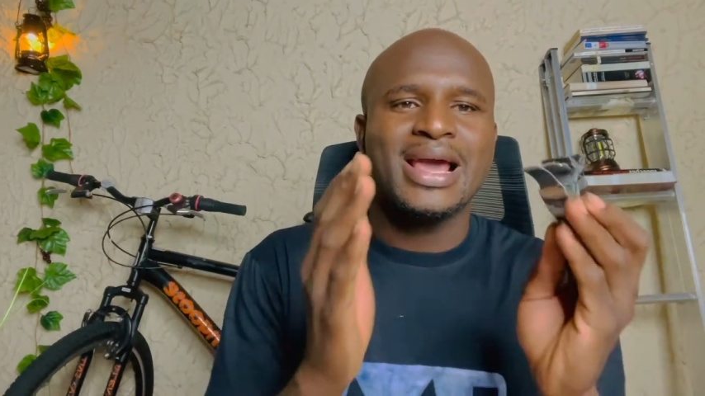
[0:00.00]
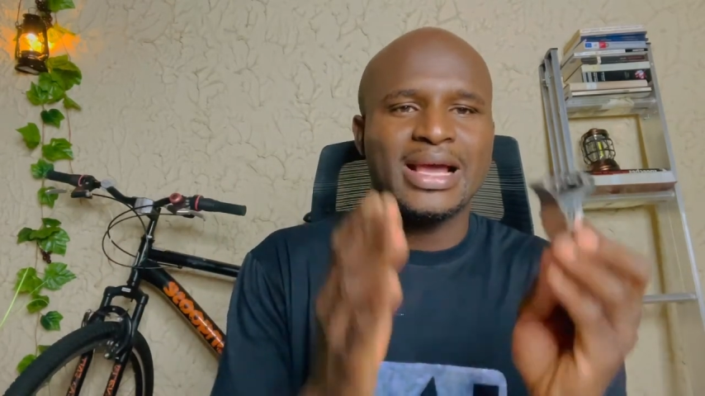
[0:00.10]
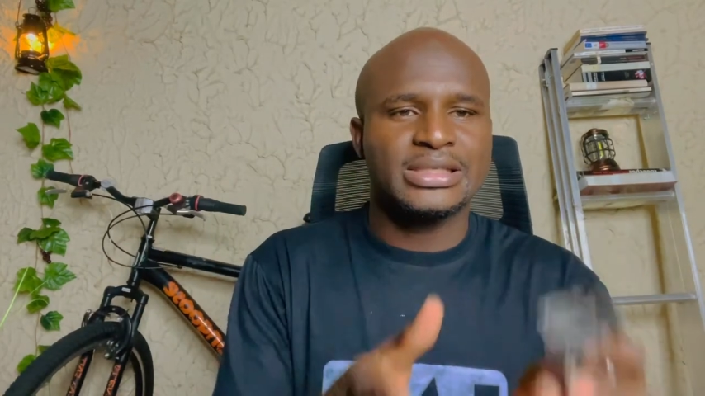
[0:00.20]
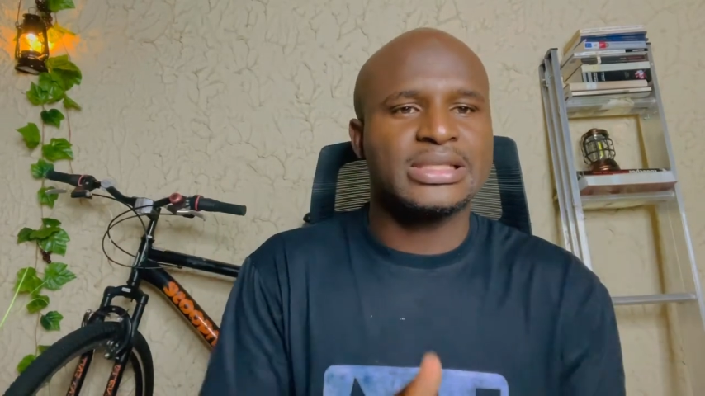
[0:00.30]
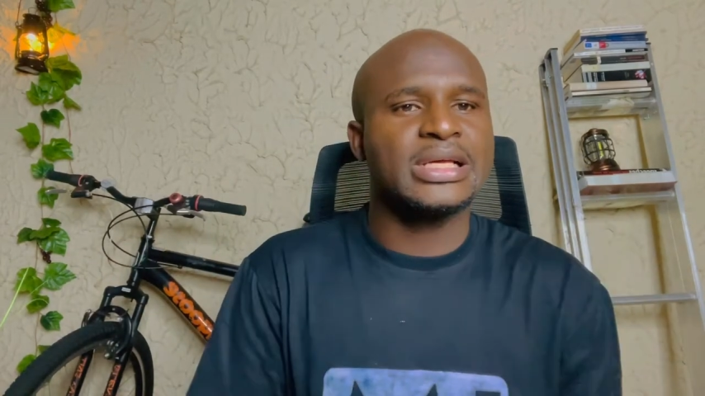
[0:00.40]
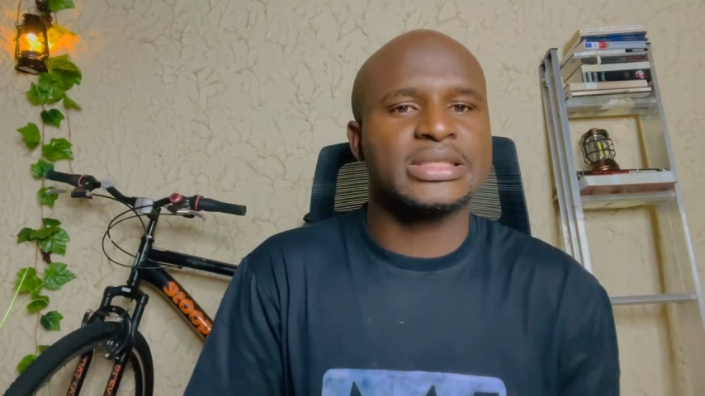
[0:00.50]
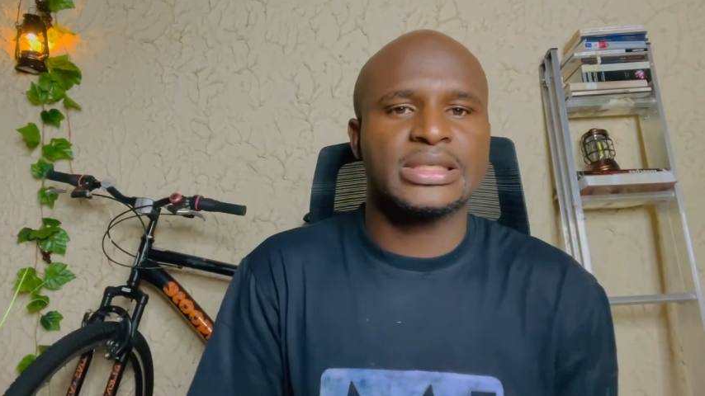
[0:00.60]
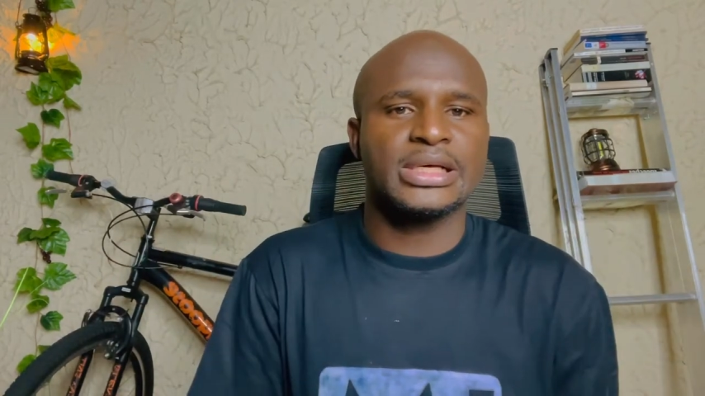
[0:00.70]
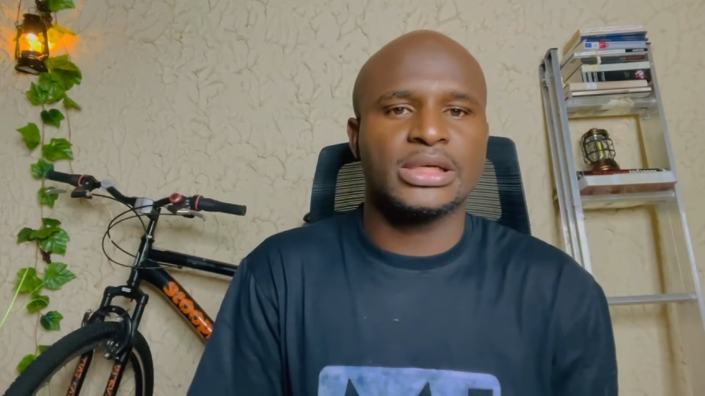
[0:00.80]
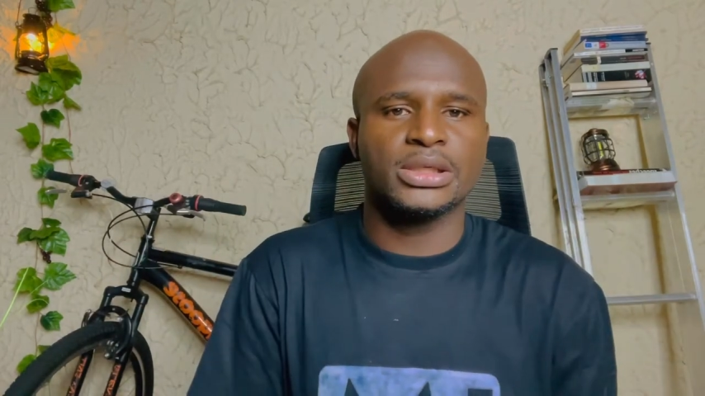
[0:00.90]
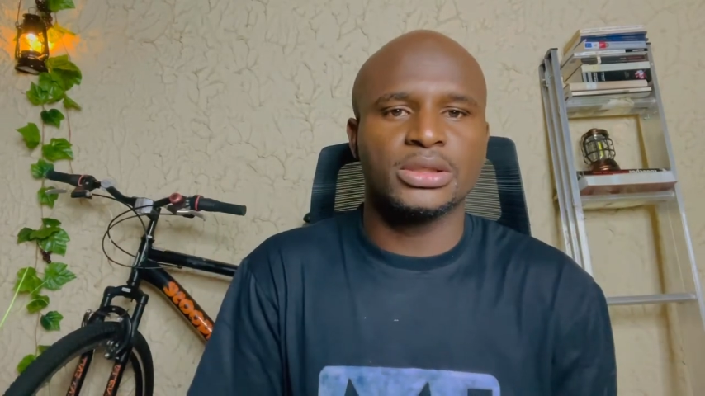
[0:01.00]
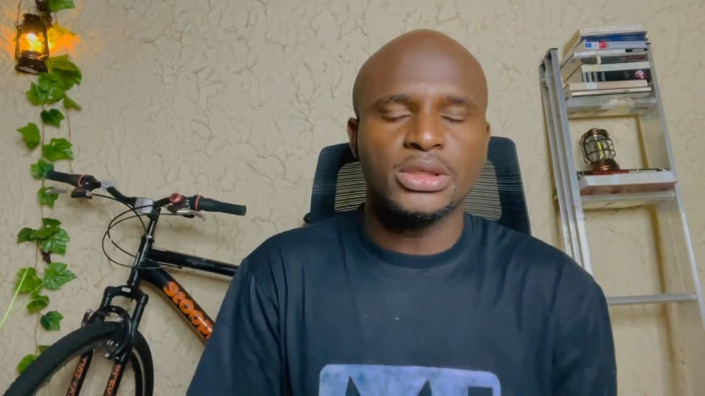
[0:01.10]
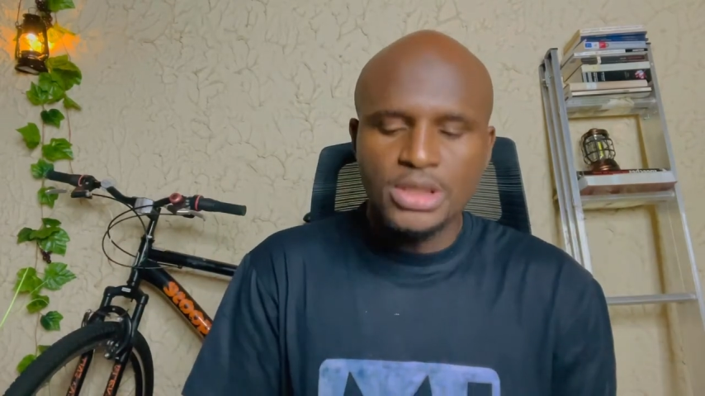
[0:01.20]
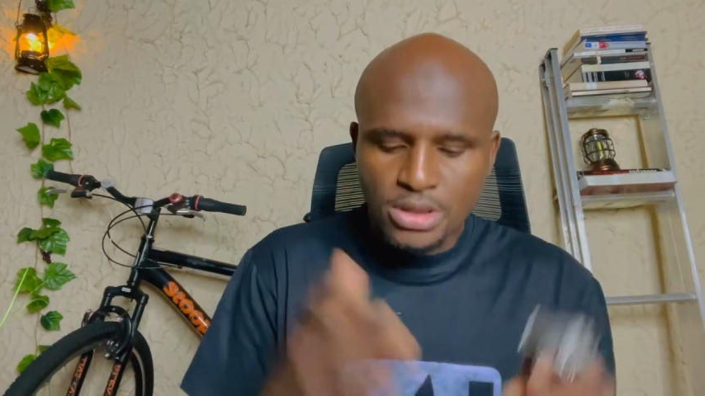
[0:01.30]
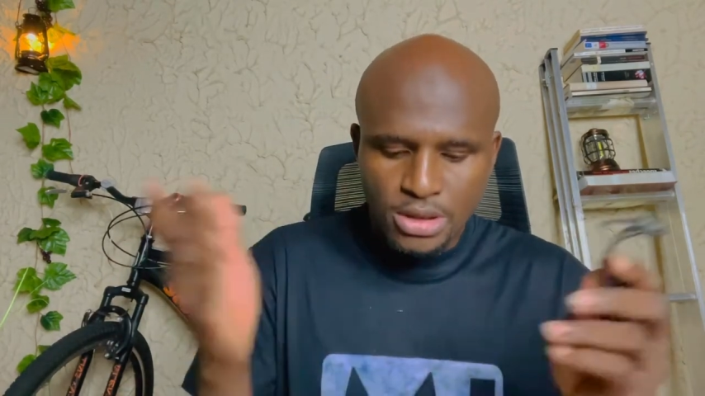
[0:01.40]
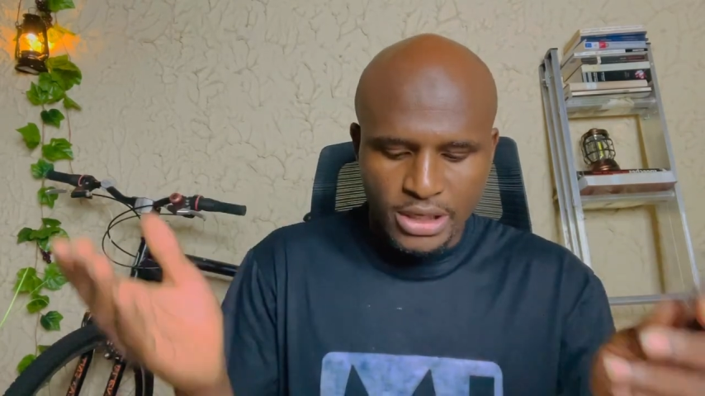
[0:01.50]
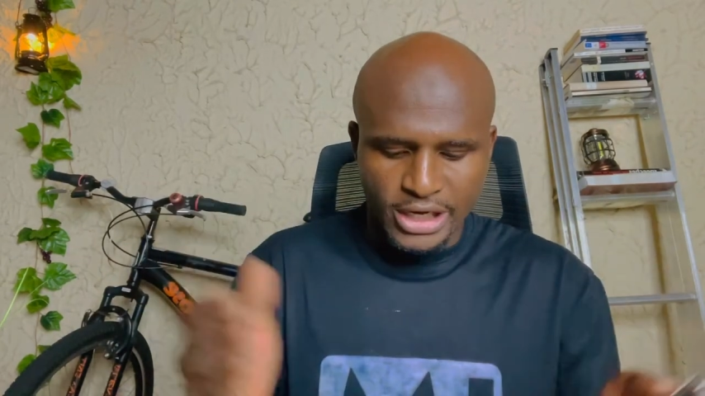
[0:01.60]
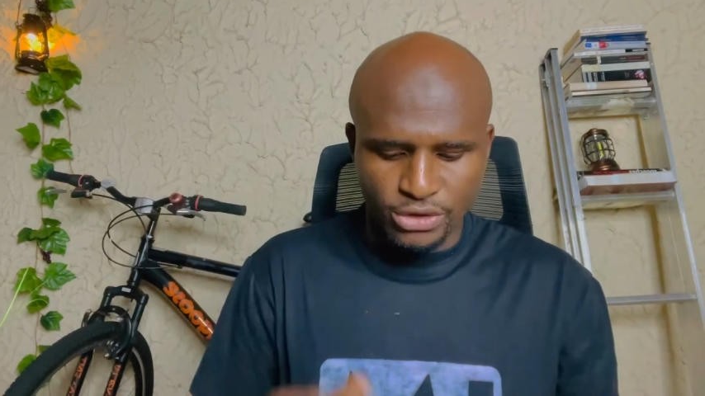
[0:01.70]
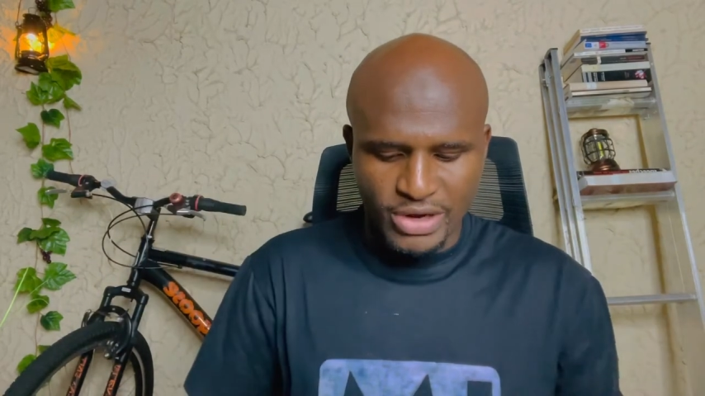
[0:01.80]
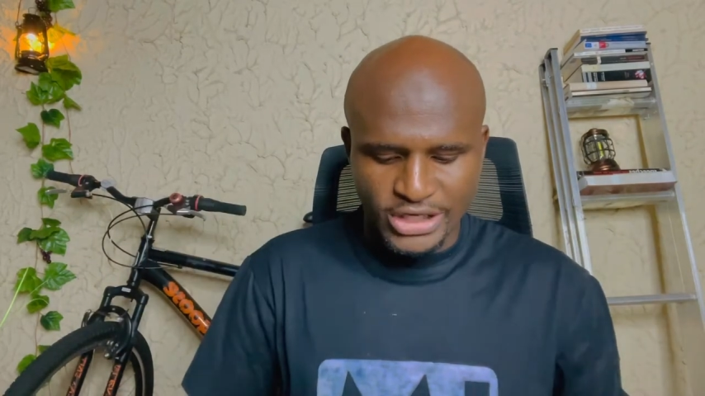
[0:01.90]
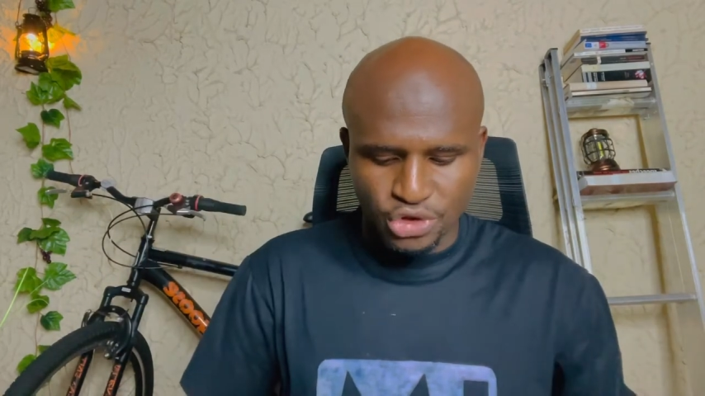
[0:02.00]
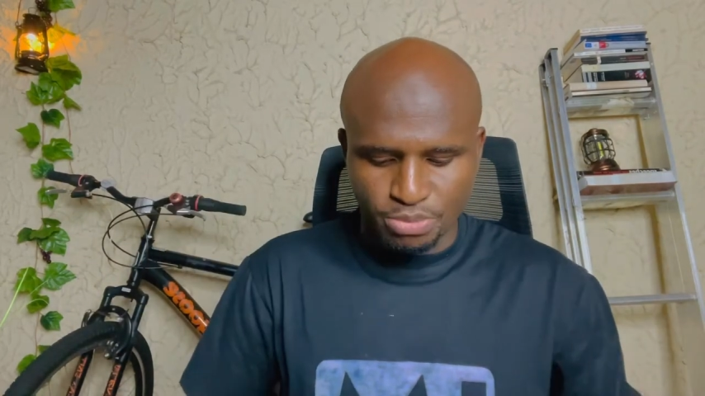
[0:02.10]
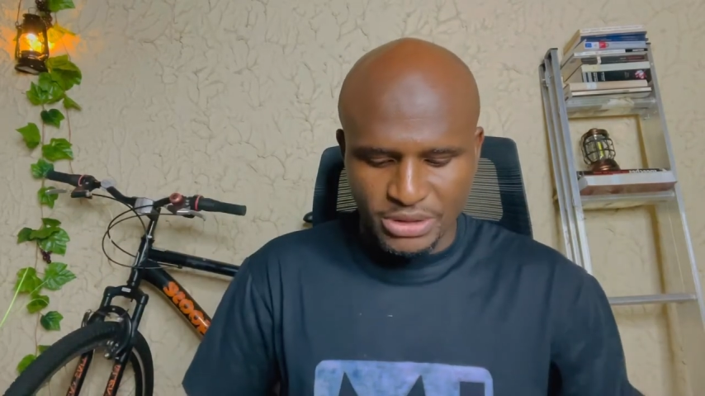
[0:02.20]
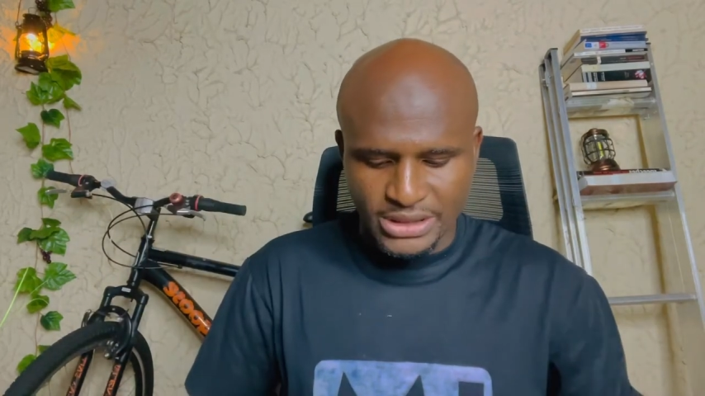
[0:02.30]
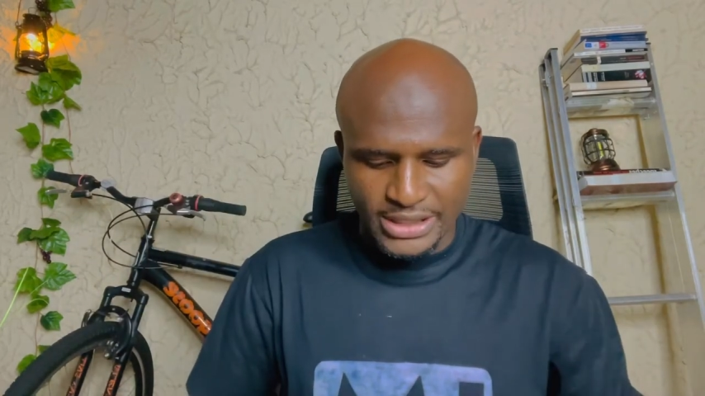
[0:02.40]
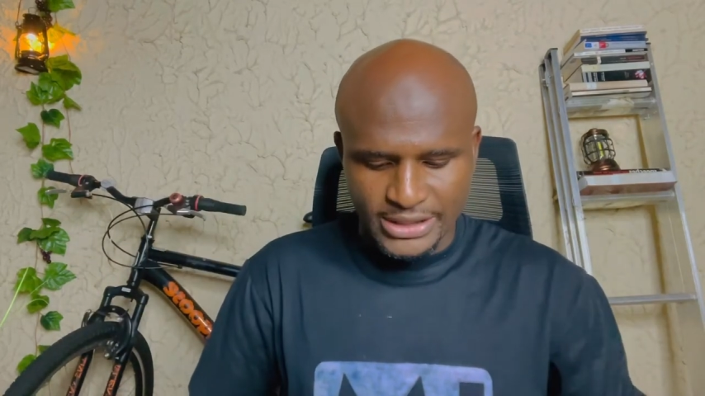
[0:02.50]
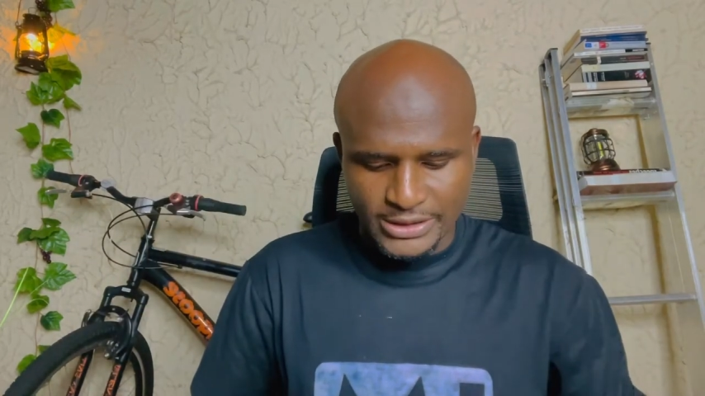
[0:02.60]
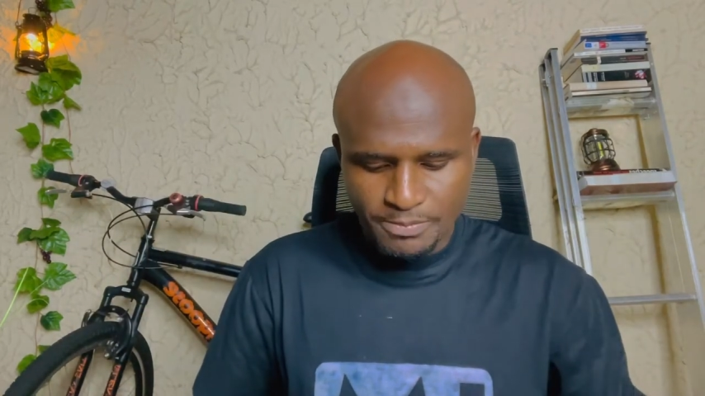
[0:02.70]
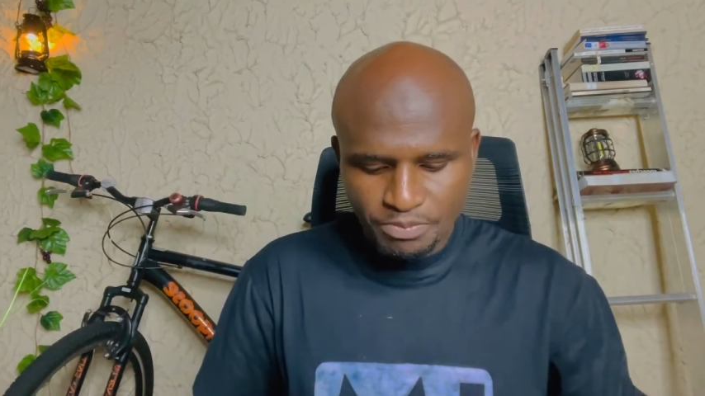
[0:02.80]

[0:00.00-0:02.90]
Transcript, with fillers: and start selling. And you are into business.